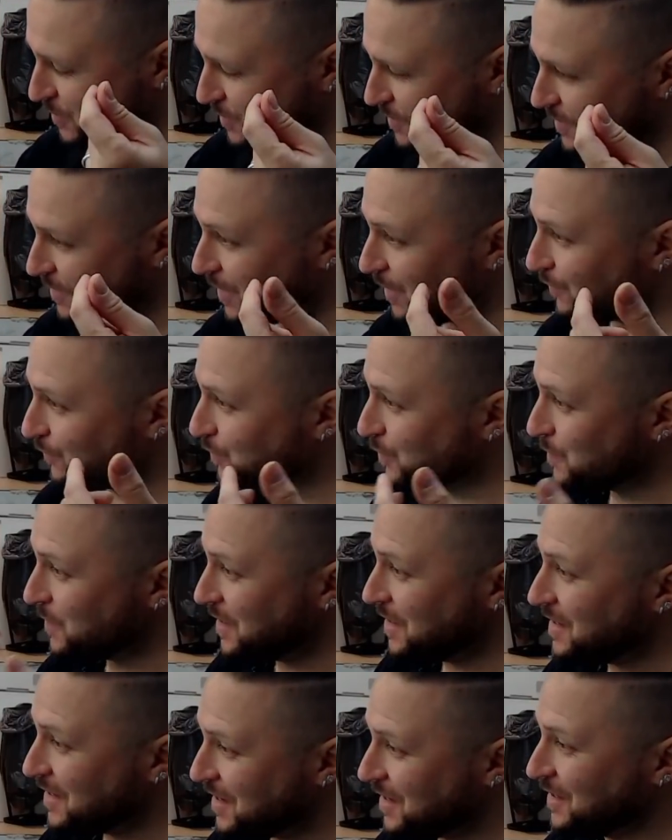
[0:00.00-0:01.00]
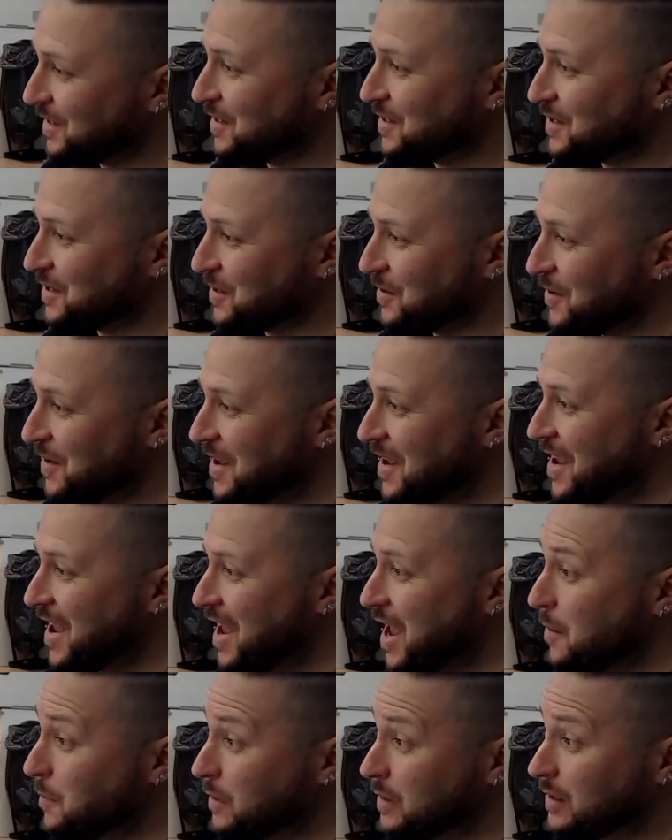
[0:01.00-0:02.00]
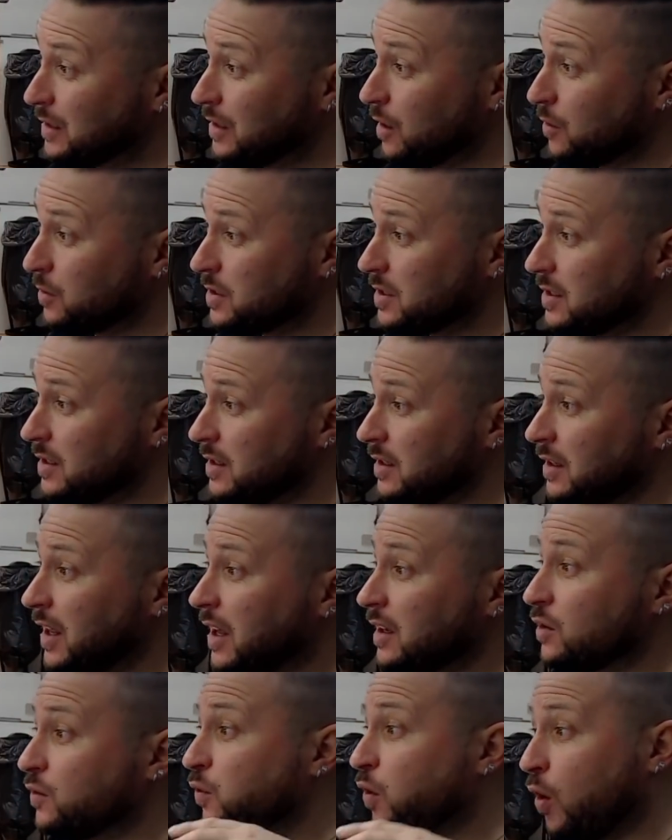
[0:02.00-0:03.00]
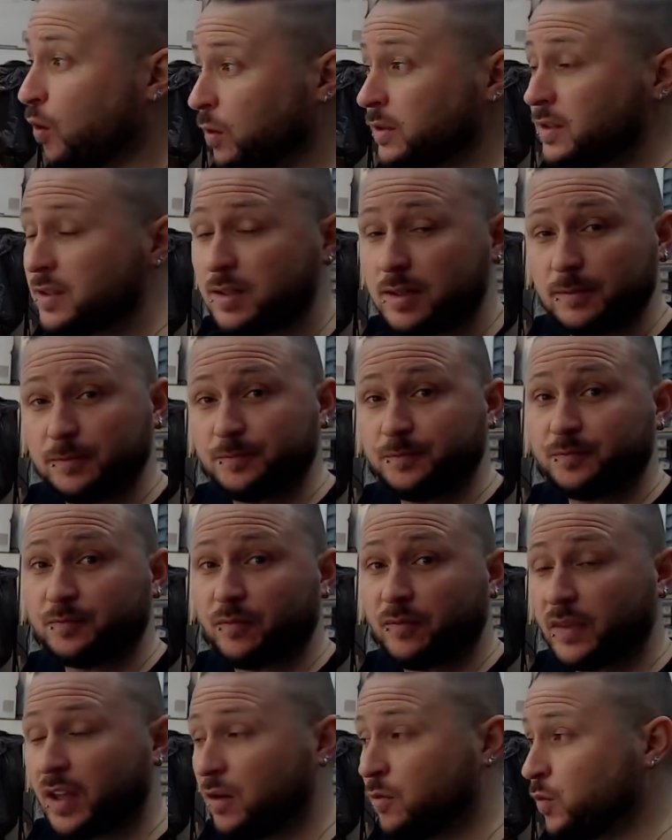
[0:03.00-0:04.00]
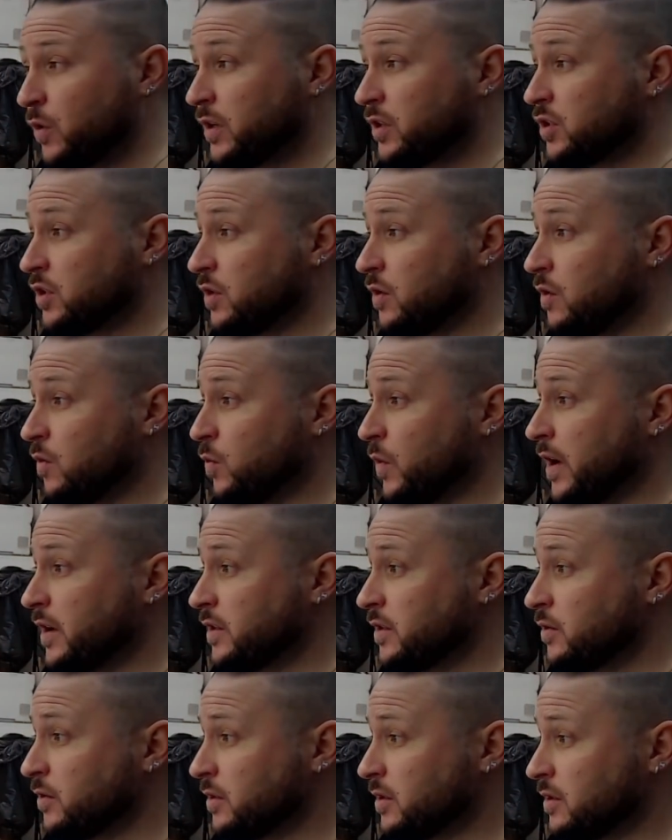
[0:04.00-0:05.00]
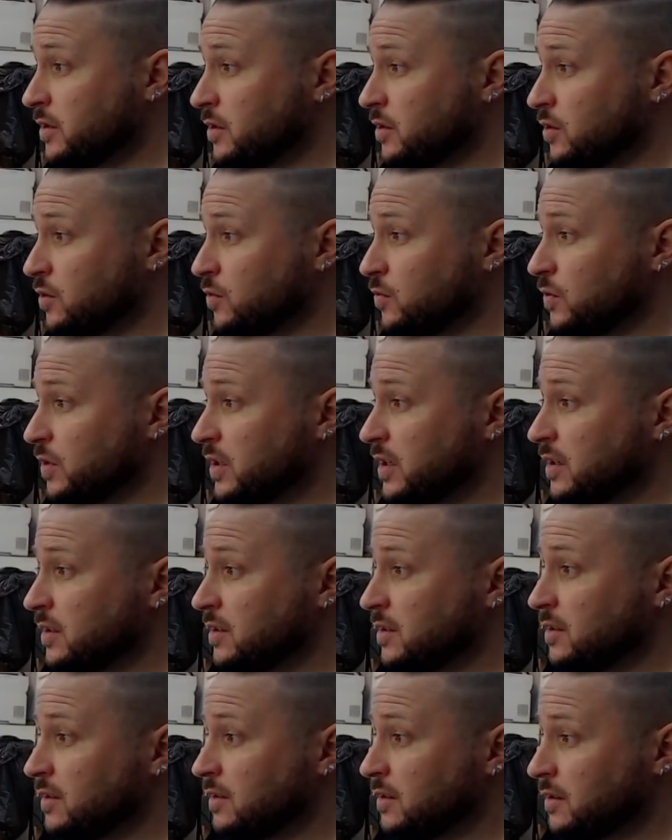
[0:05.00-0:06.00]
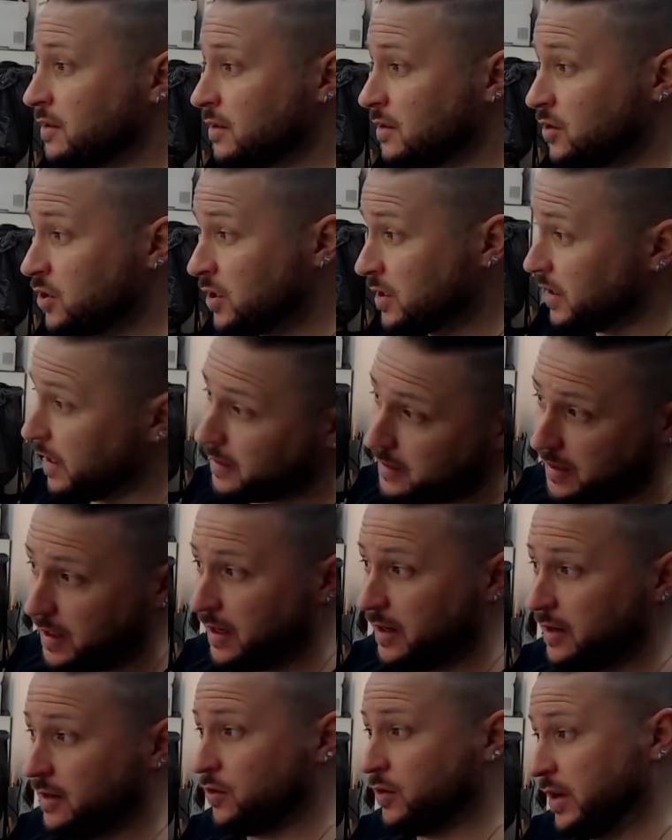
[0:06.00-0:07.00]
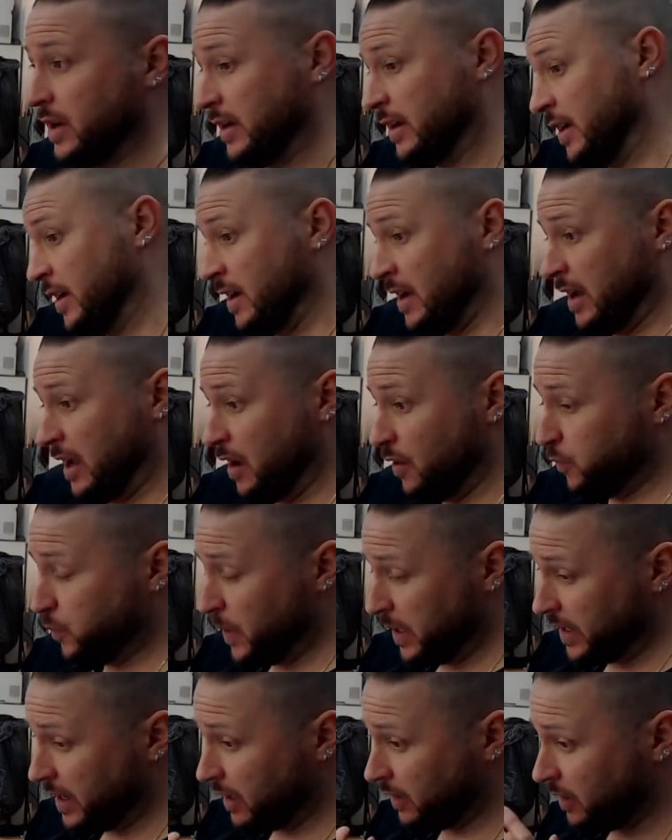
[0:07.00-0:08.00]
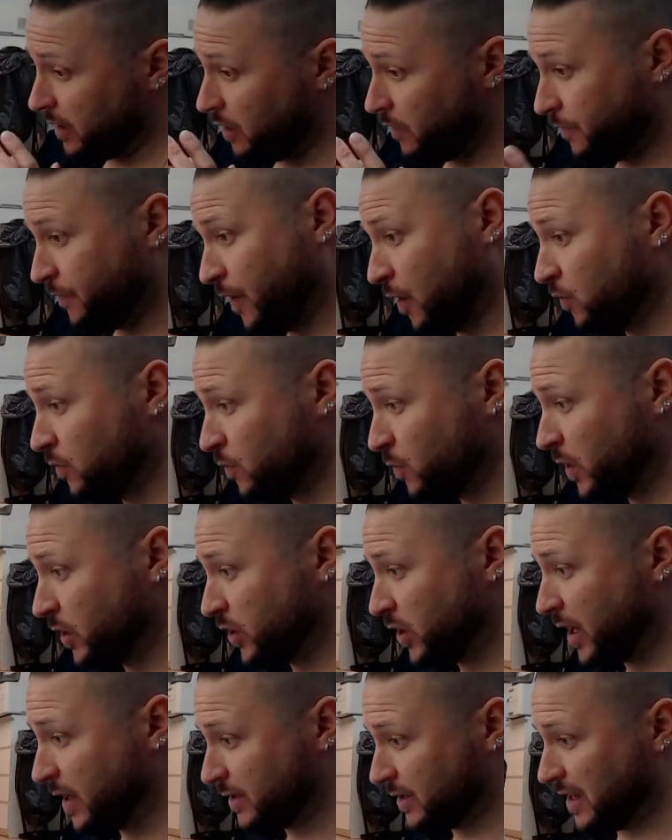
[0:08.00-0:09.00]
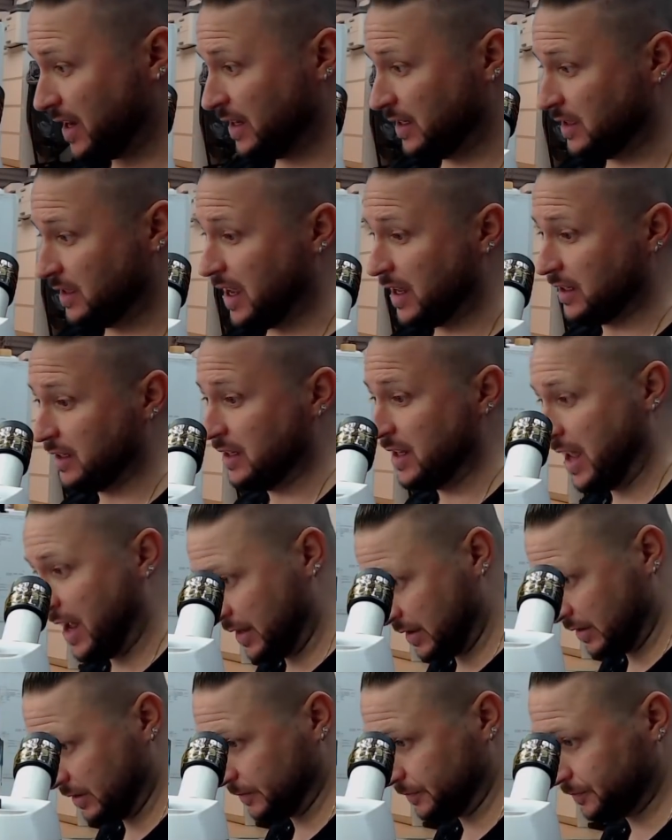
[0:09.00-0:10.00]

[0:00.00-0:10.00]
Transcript: hard for me in English. So Apple closed a lot of holes which were used to get GSX data. Okay, if we got a phone which has a dead NAND,